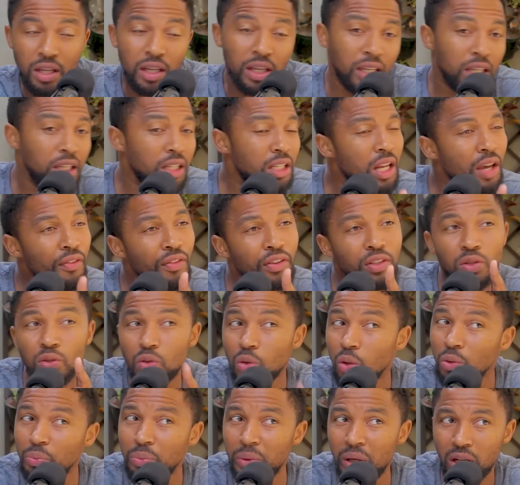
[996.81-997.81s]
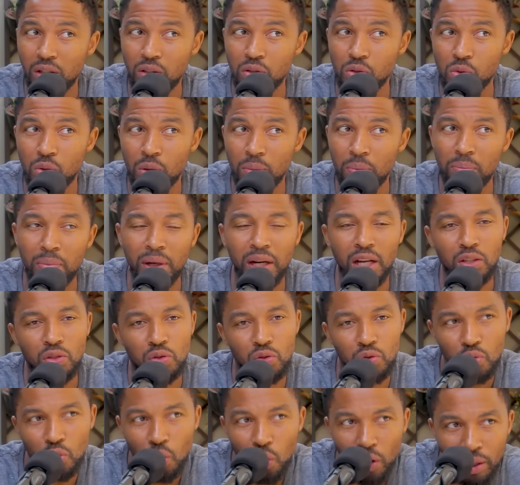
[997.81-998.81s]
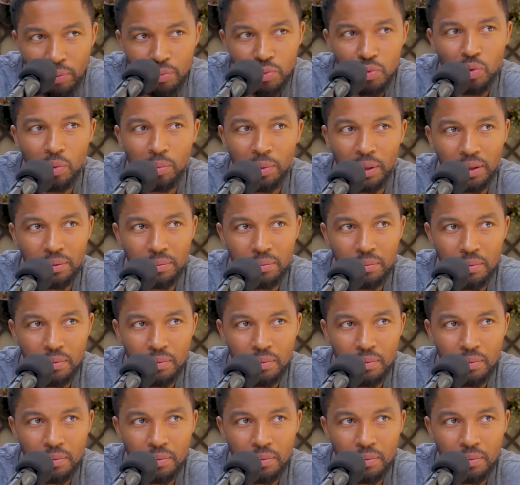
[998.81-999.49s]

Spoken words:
He never taught me how to swim, but I saw him swimming.